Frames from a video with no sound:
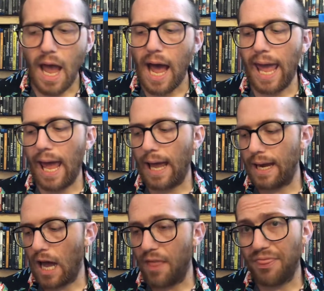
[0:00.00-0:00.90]
And
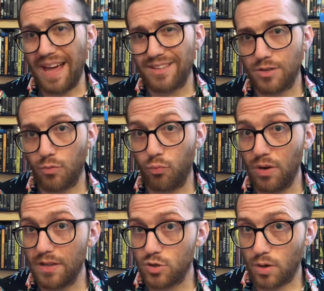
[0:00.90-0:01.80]
that's
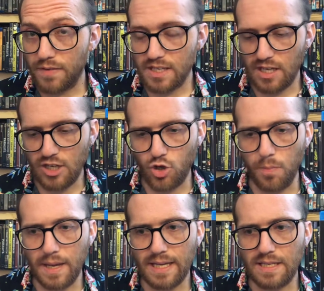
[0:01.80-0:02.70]
really sort of his issue,
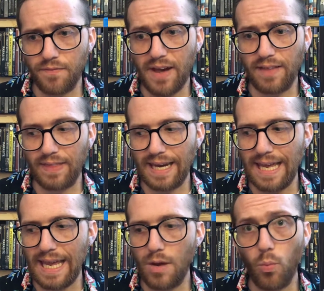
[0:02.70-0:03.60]
because of the fact that
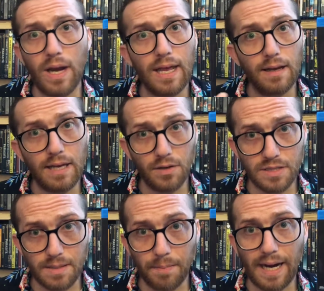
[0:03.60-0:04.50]
when he kills
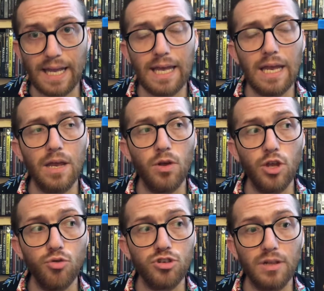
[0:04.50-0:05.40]
somebody, he
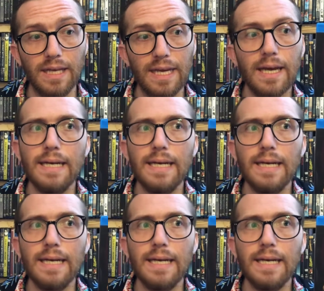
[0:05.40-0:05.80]
usually,